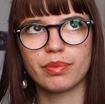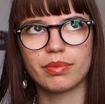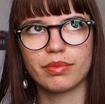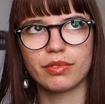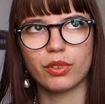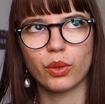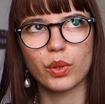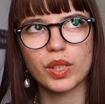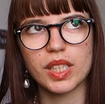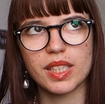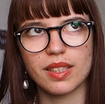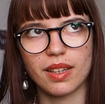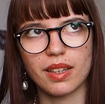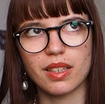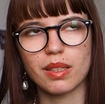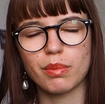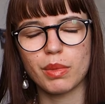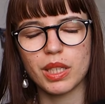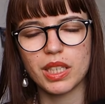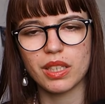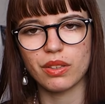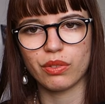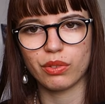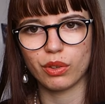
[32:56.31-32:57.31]

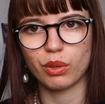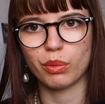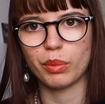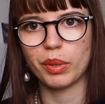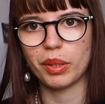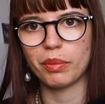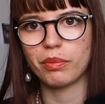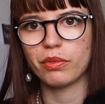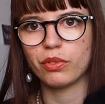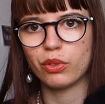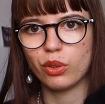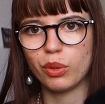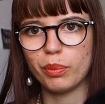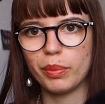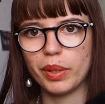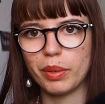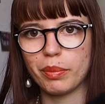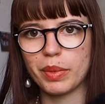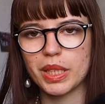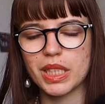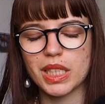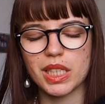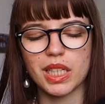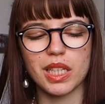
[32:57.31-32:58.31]

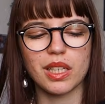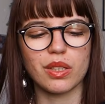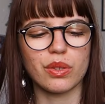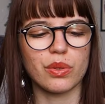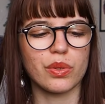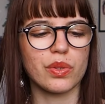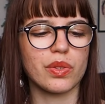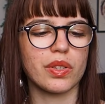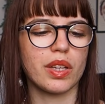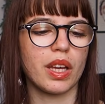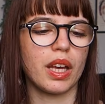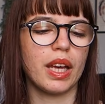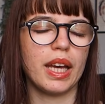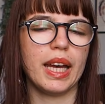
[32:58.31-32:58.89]
4mm needles,